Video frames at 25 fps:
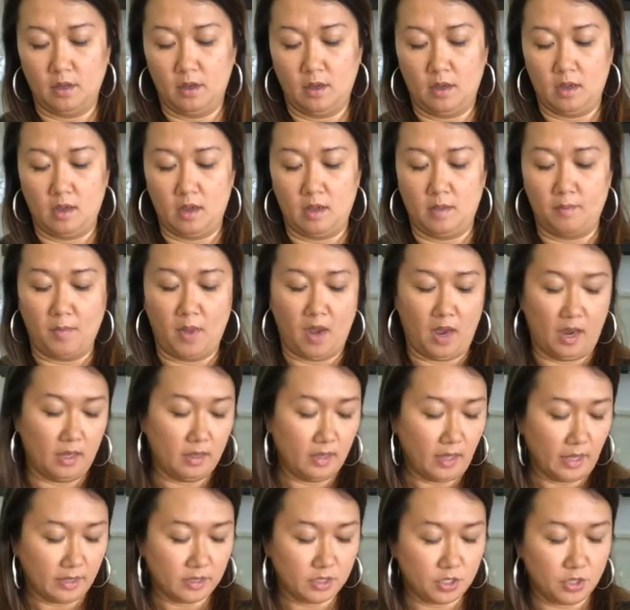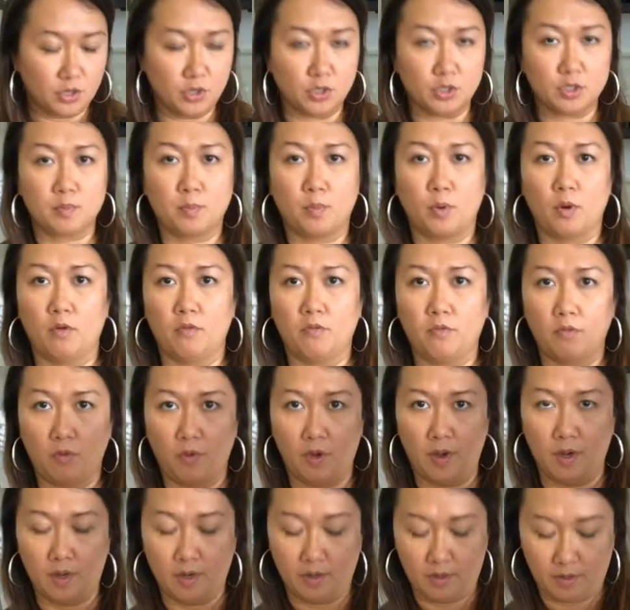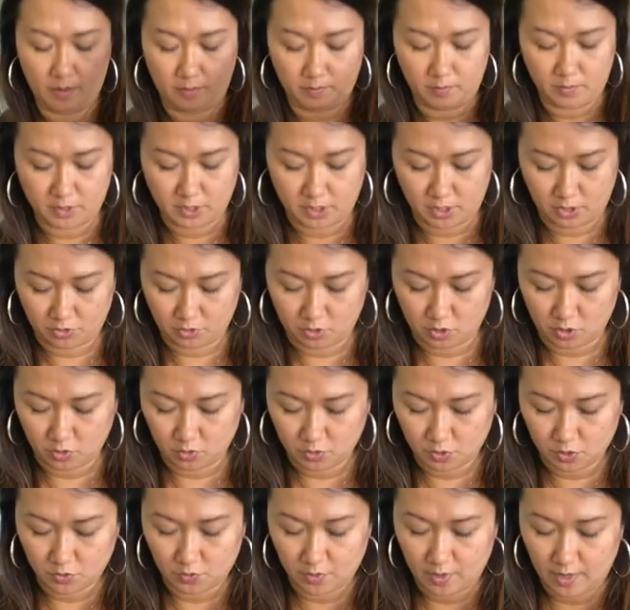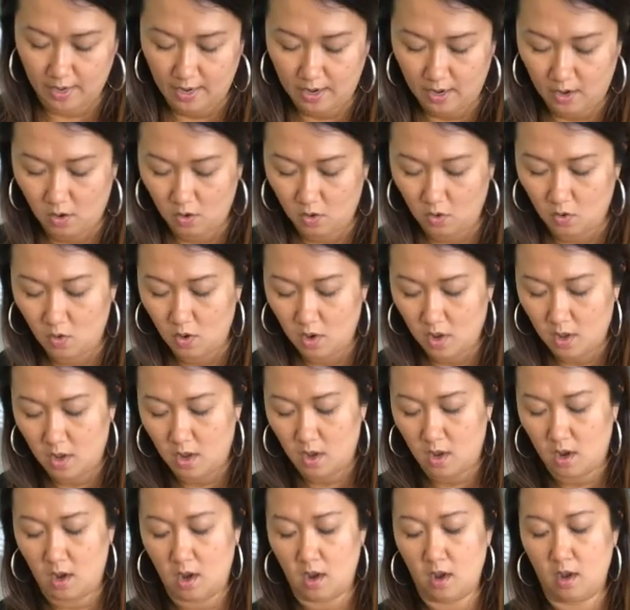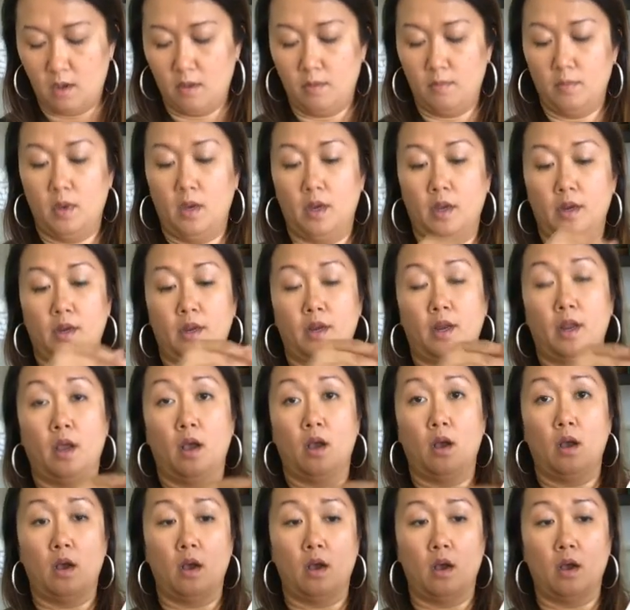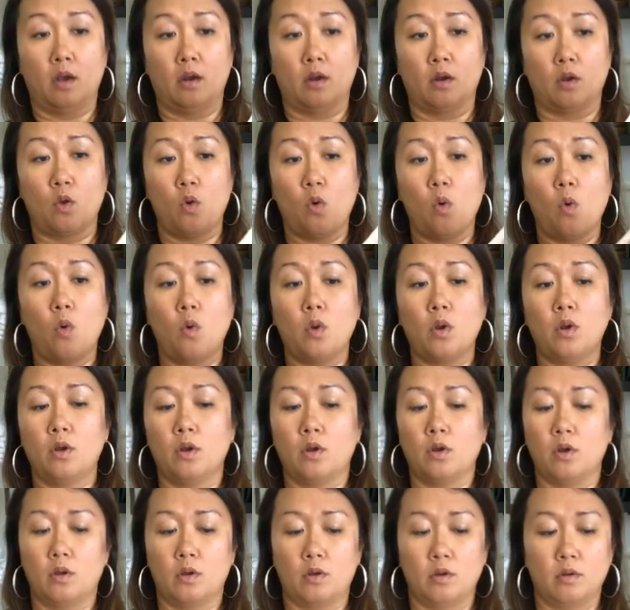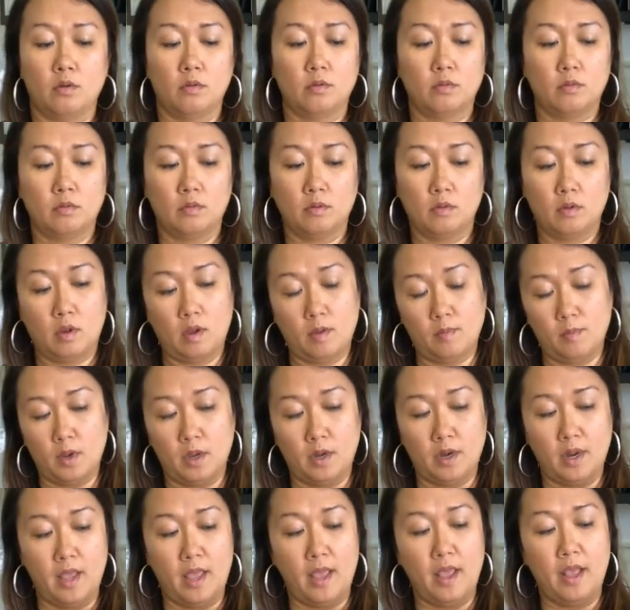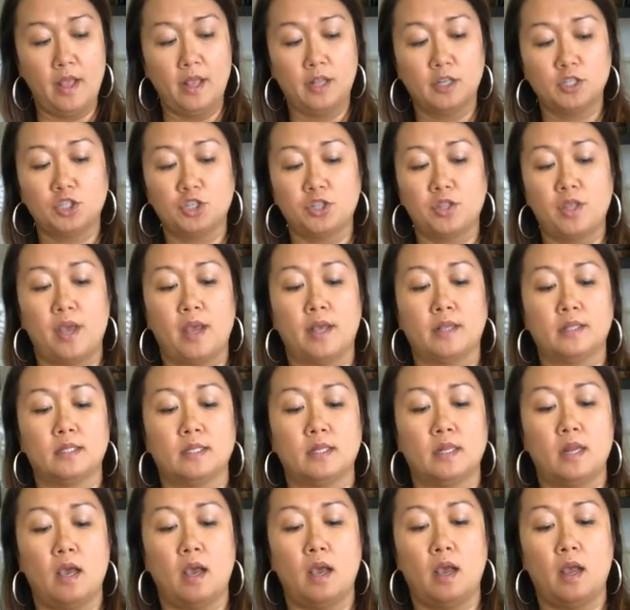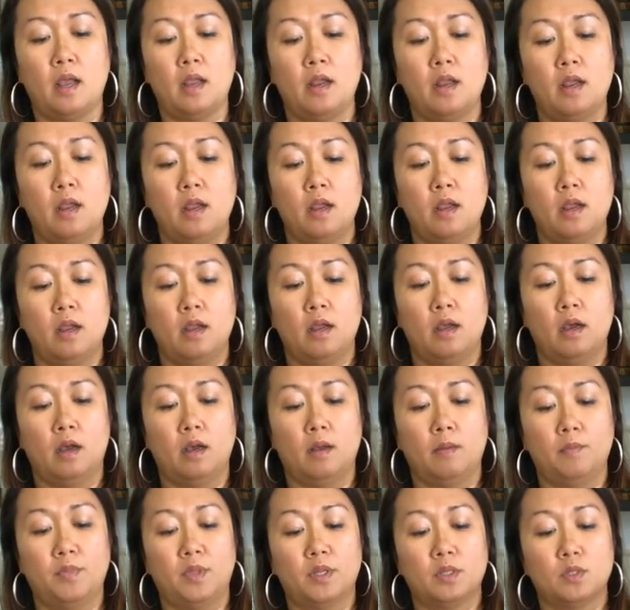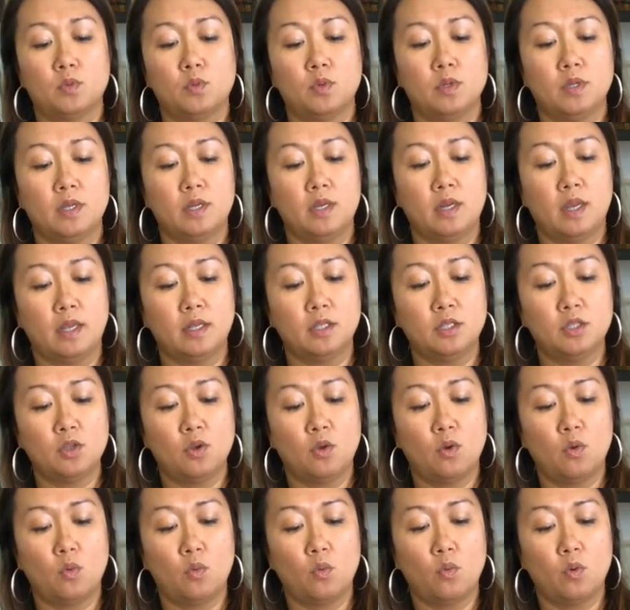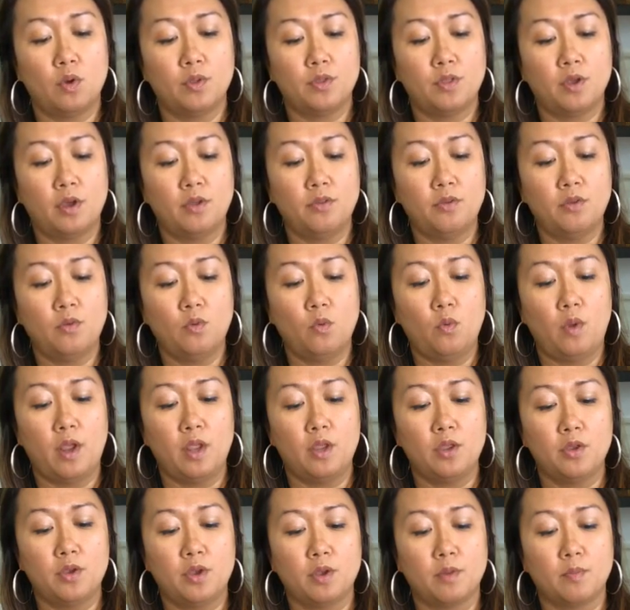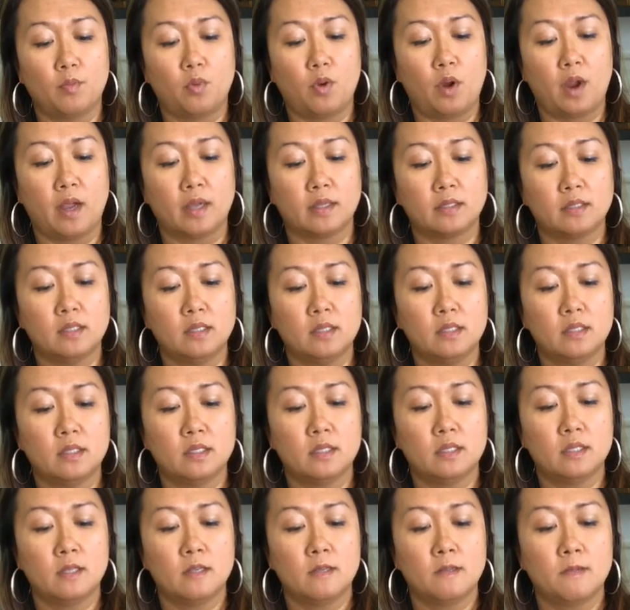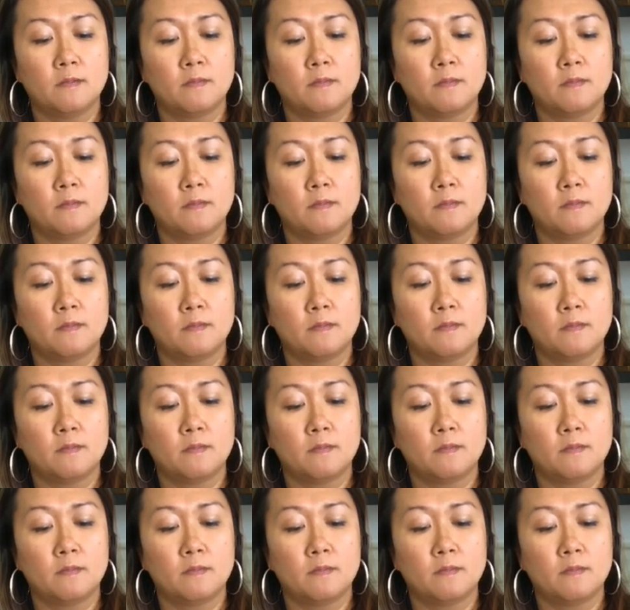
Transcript: um, I like to use perforated material. So now I'm on an on a corner, I'm on an edge that's not um, that's really nice. So the other way you can practice